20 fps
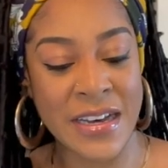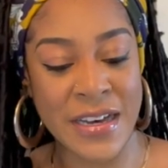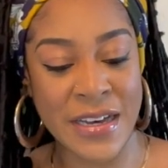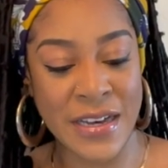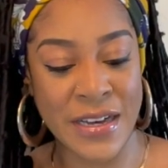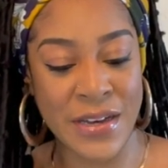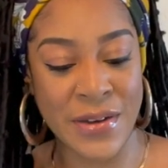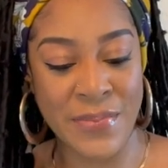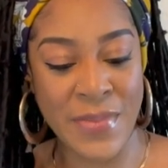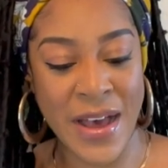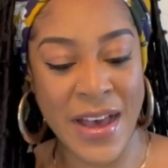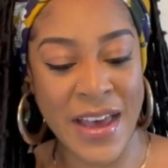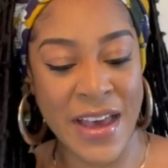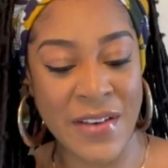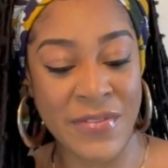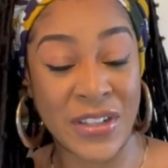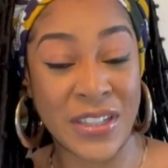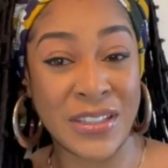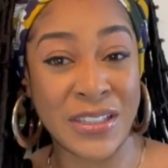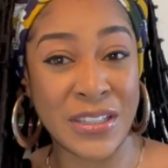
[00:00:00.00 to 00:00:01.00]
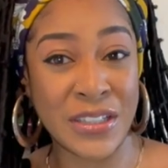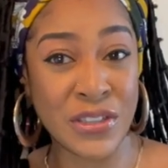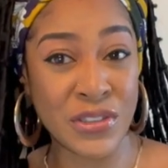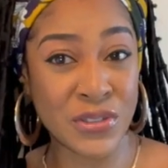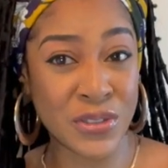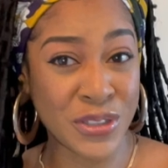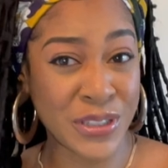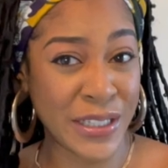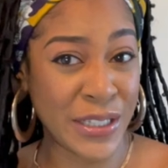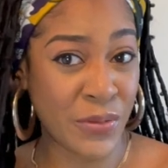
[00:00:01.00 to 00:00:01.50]
I have a
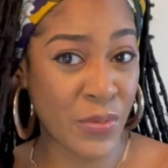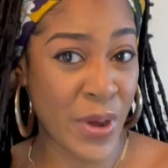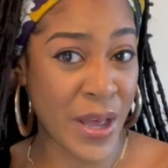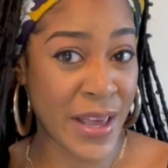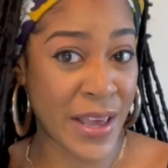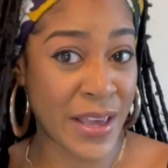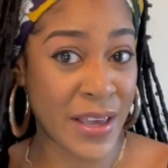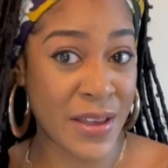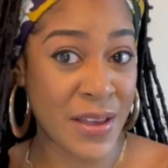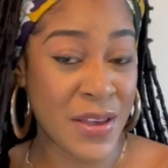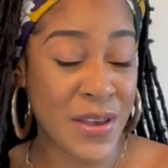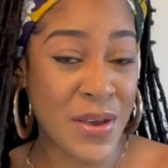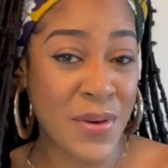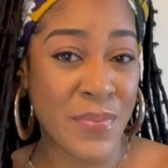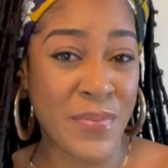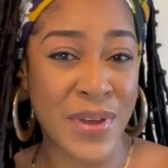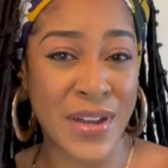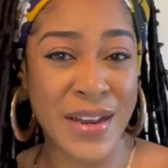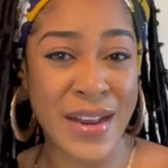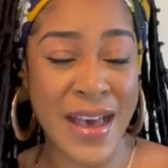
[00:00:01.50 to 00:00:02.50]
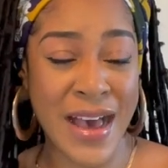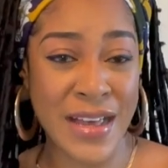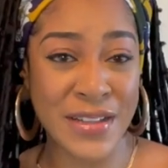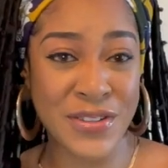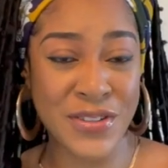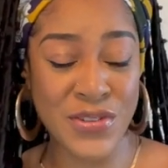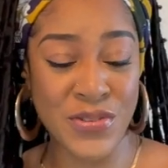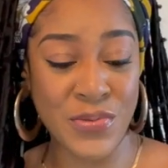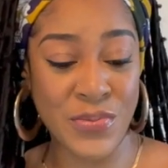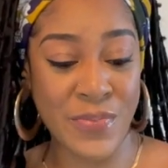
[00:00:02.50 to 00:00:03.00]
little leeway, but not
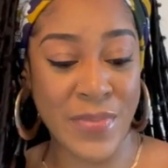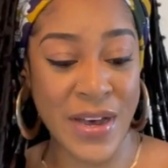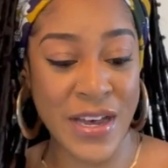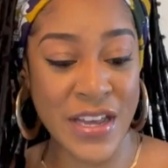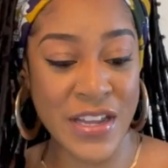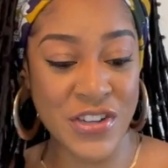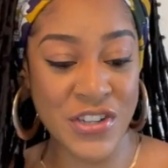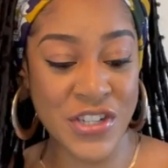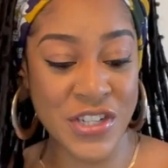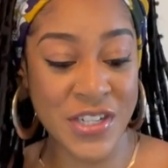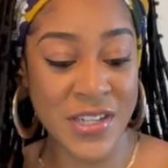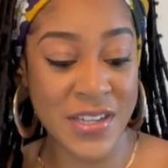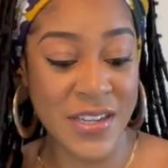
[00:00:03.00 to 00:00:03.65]
too much.